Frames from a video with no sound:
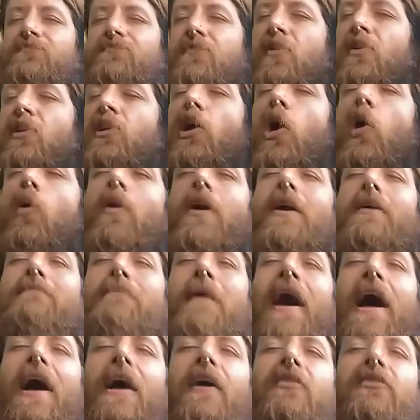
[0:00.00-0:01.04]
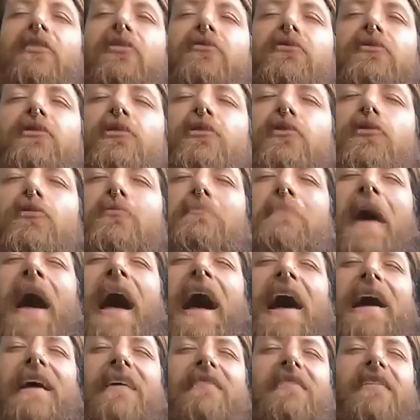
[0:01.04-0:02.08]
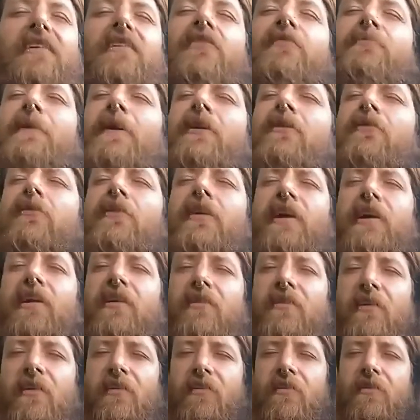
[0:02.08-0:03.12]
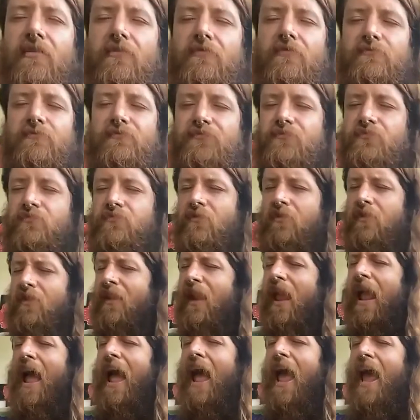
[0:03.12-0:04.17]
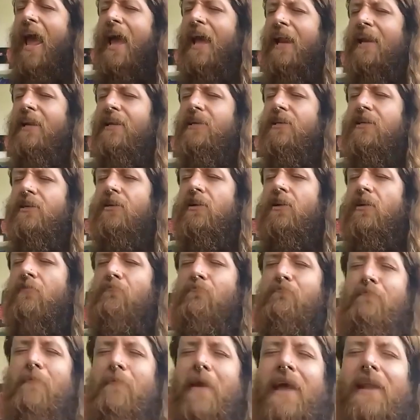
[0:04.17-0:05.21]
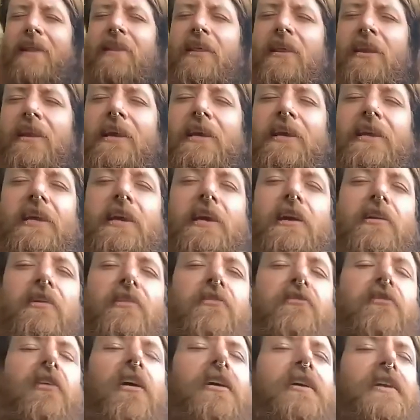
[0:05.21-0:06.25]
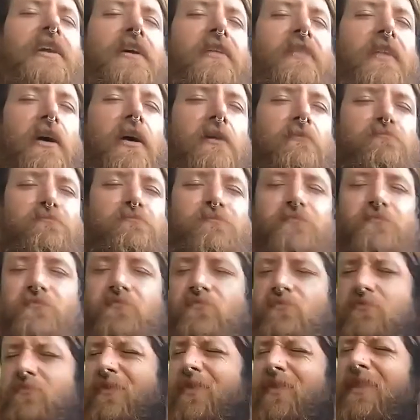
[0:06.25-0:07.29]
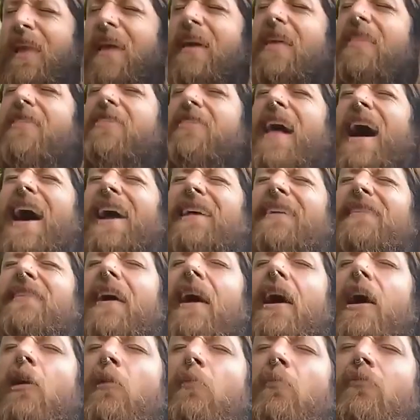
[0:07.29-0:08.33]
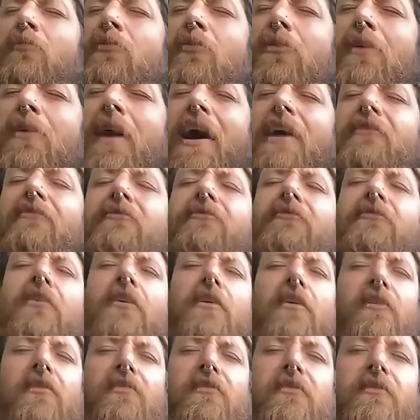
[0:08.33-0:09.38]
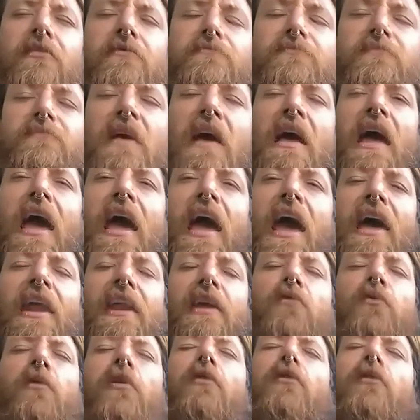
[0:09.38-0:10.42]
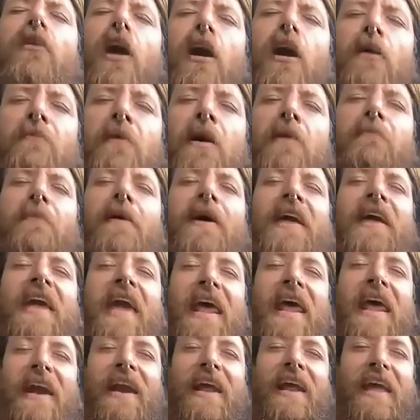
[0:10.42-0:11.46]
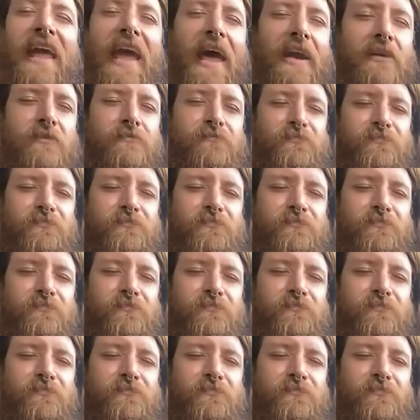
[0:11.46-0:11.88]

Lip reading: going back through past experiences and mentally deconstructing them. That is helpful at first, and it will come up again and again.